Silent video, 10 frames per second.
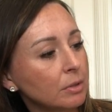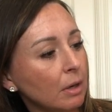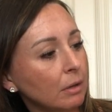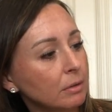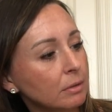
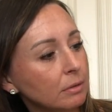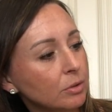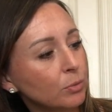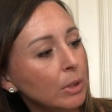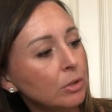sauce.
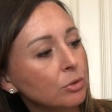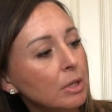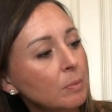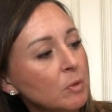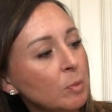Sweet
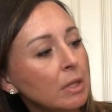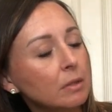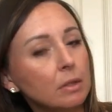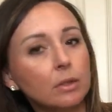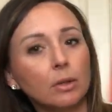dreams,
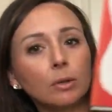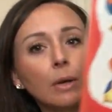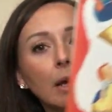pizza dough,